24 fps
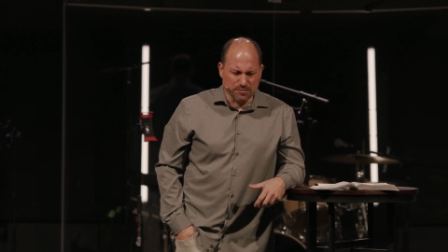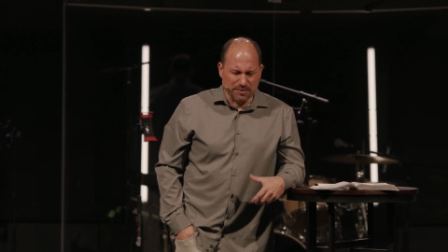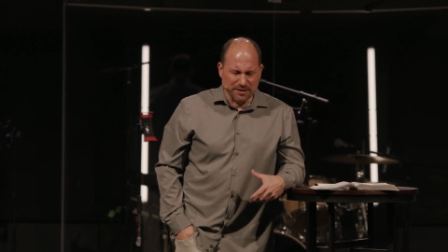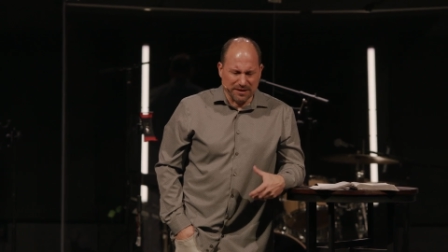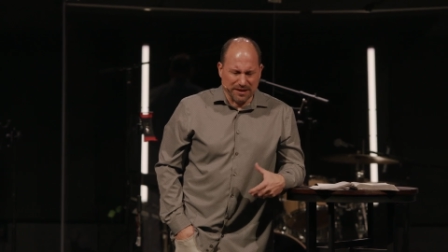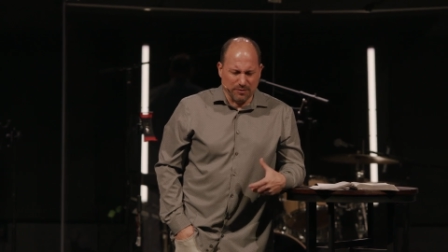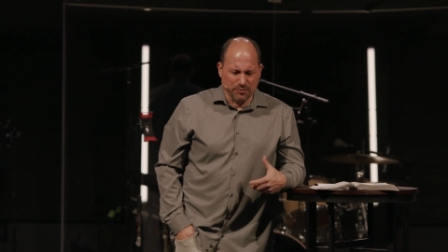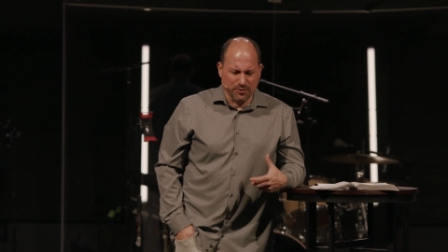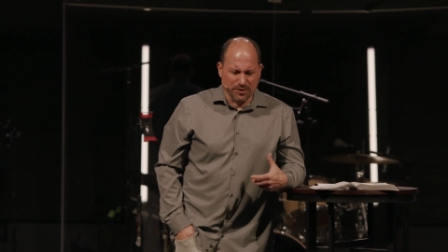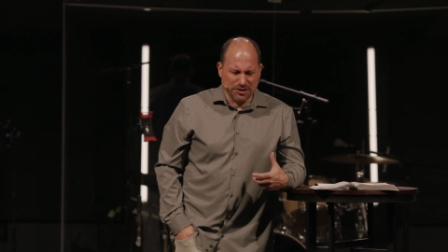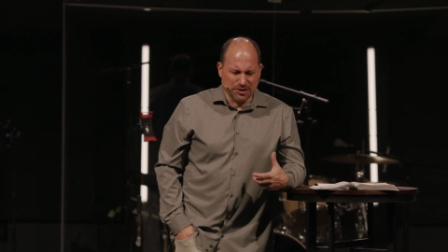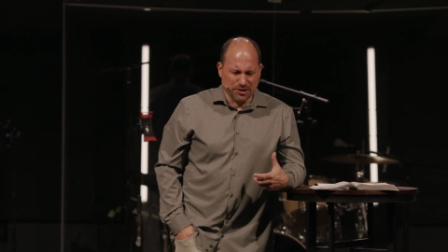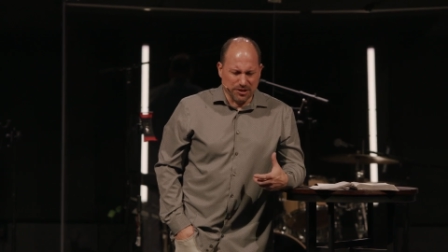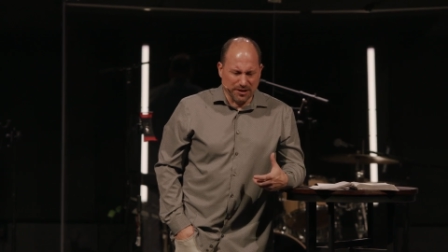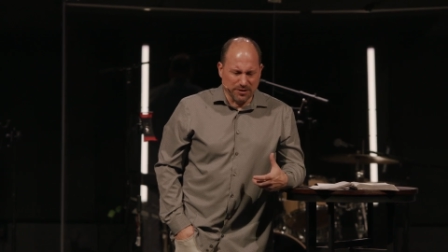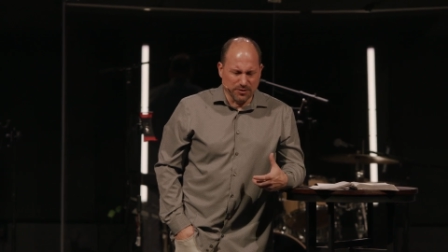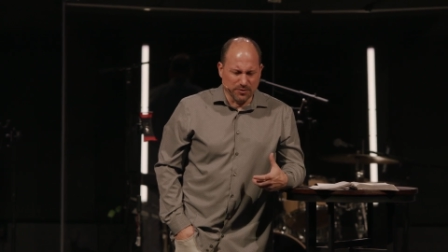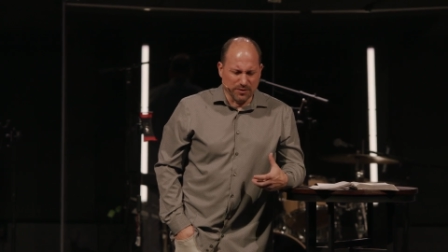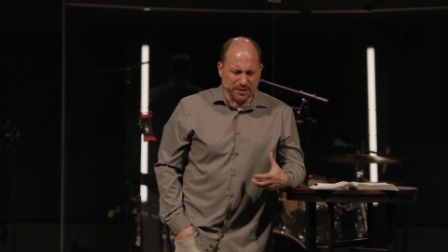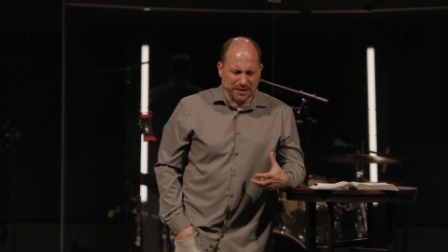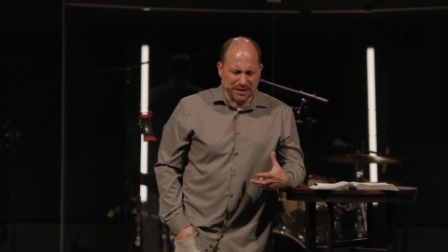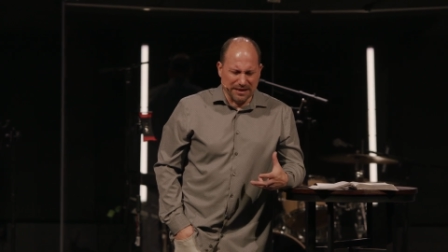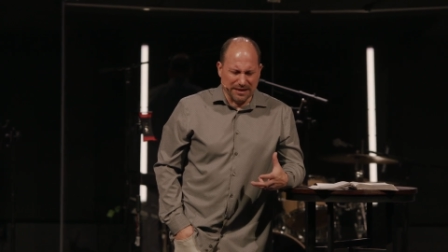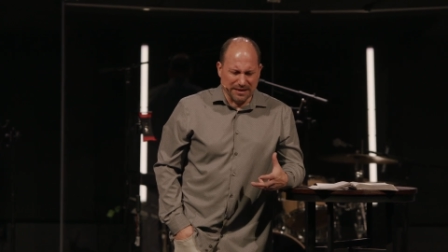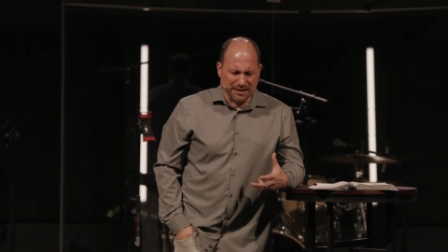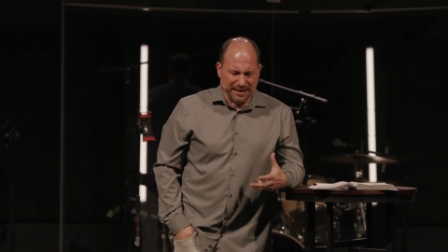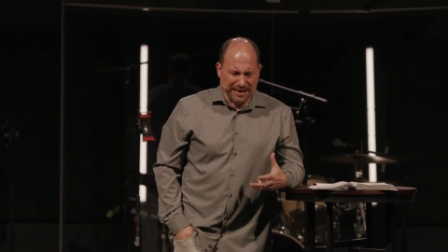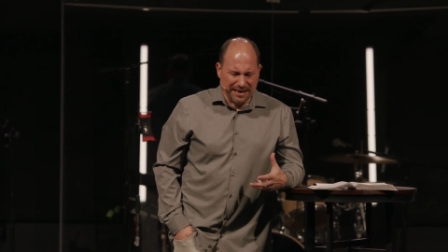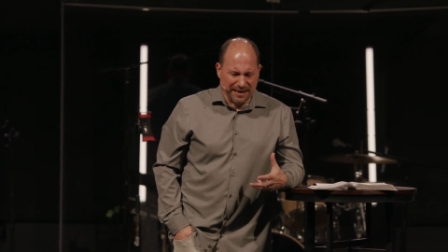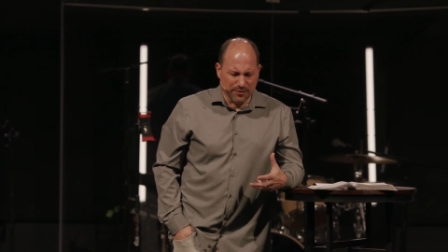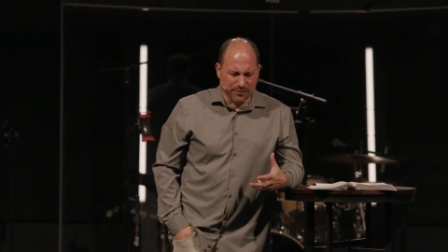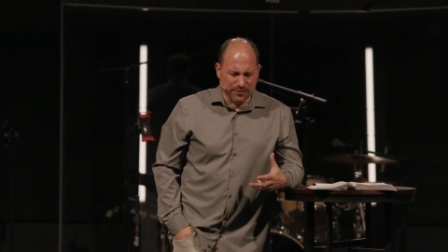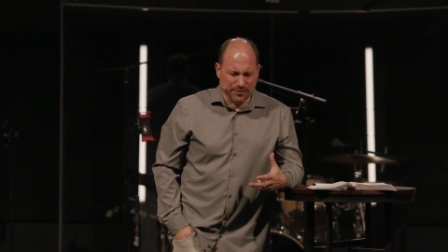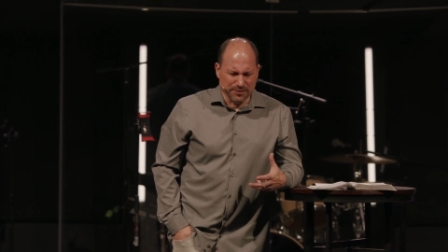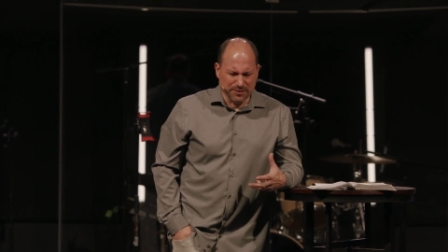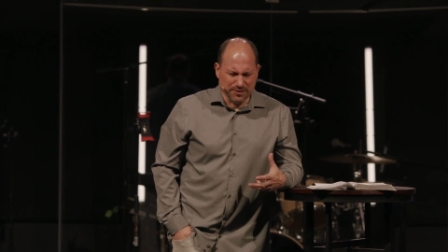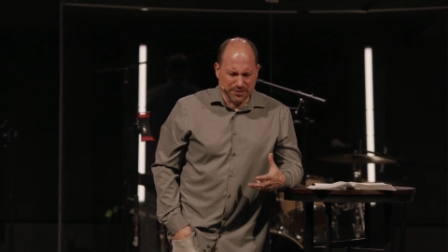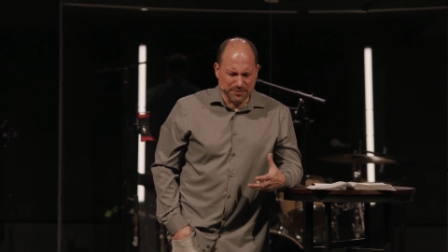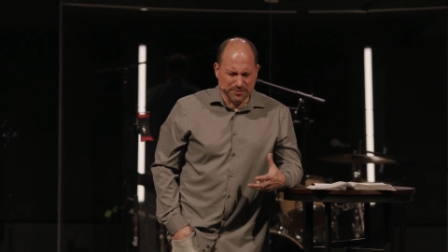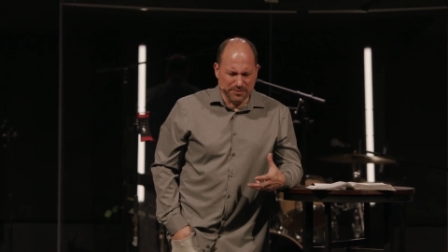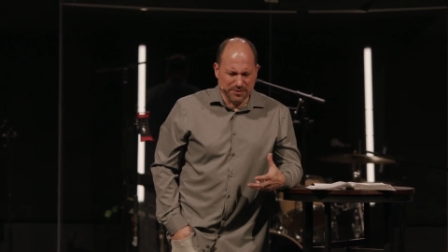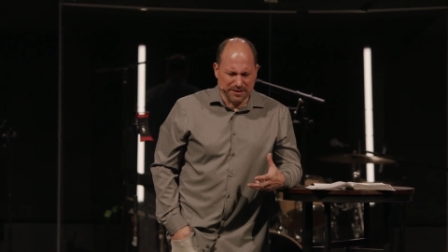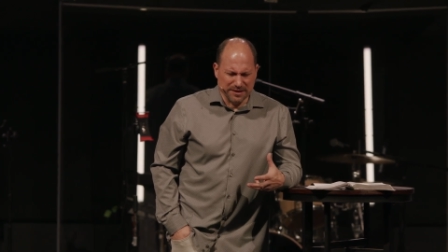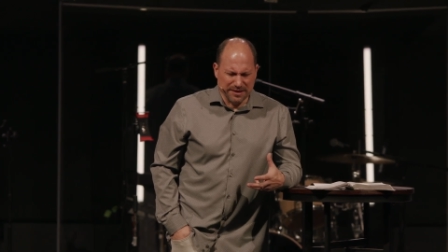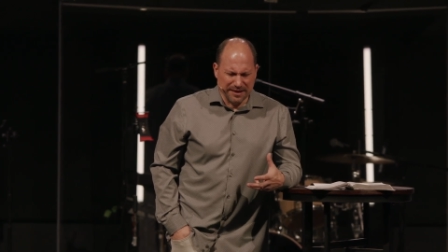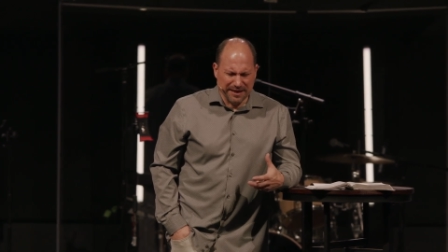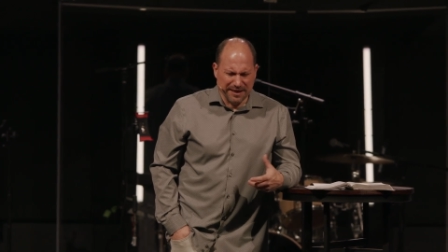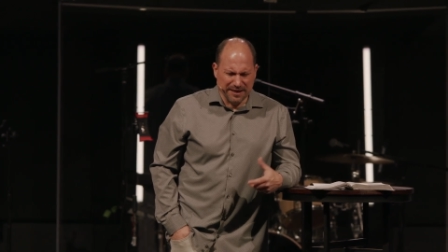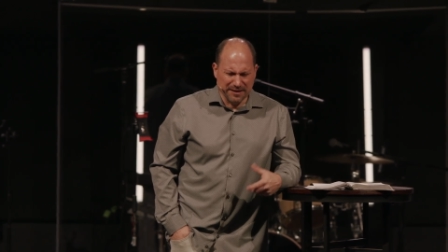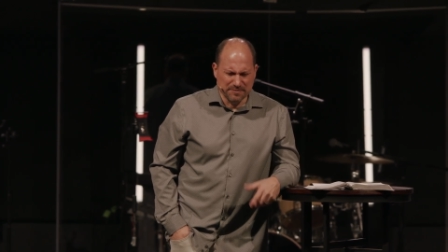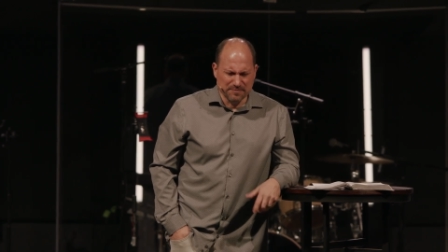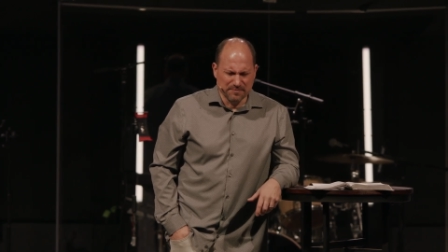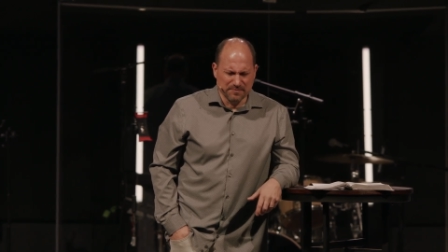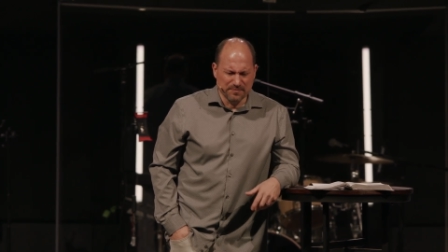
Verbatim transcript: but that we genuinely encountered you today.